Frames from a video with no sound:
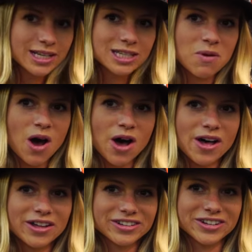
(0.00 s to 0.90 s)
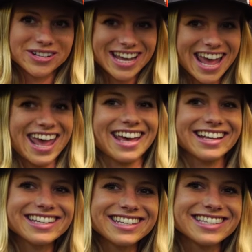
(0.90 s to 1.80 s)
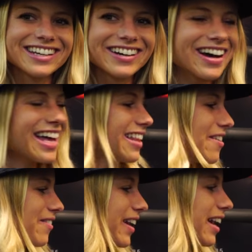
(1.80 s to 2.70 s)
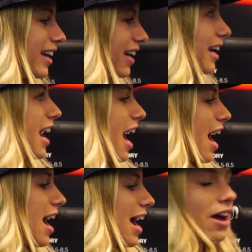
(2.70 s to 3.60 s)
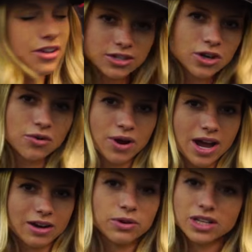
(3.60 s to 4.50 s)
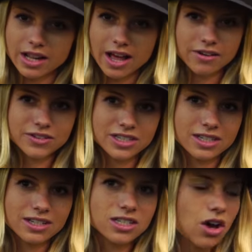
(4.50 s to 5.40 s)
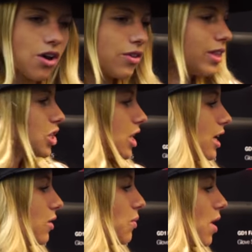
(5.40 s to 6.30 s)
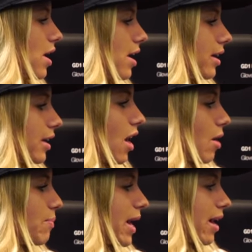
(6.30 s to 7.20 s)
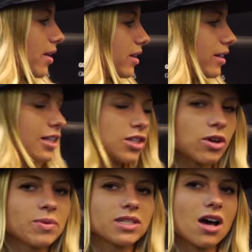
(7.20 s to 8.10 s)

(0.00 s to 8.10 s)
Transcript: small, girly hands, so I love it. Uh, I also don't ride with gloves. So the GE1 compound on this grip is